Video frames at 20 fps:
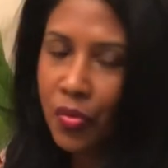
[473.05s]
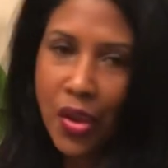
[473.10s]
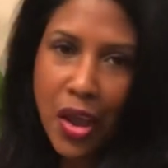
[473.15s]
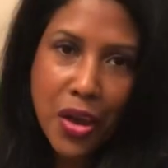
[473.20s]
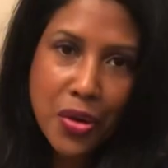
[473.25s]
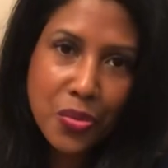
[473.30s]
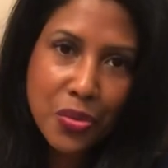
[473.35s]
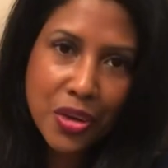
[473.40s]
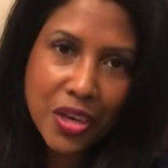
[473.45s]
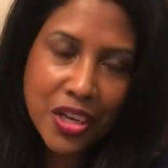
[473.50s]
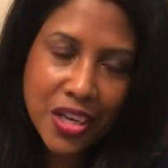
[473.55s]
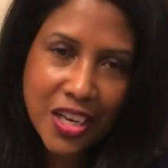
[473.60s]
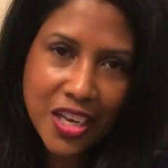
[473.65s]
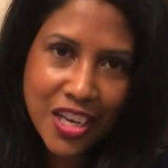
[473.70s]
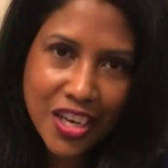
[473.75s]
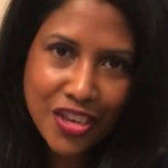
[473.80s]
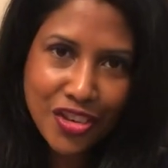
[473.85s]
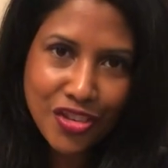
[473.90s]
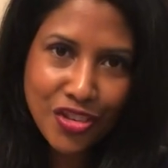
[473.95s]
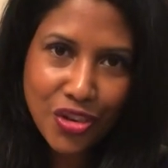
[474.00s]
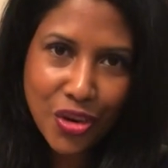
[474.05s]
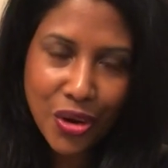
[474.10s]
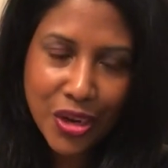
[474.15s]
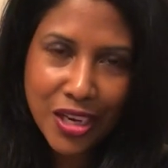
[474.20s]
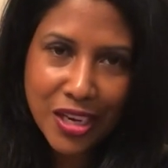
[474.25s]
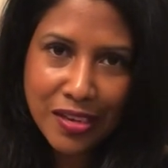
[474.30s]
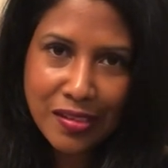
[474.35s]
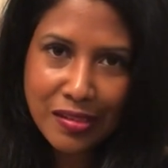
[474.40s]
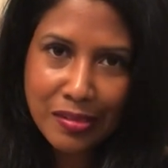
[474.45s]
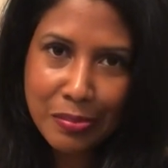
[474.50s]
and we're gonna enjoy
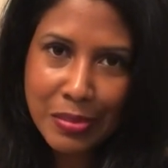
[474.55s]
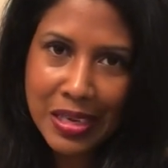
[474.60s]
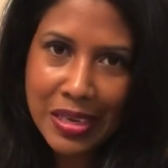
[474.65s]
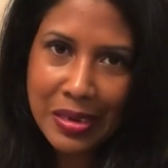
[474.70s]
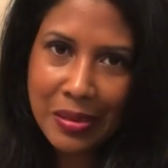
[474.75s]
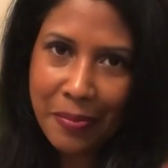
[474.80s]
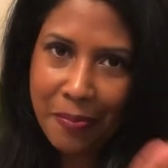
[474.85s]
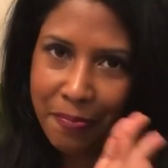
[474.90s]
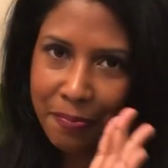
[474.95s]
this meal.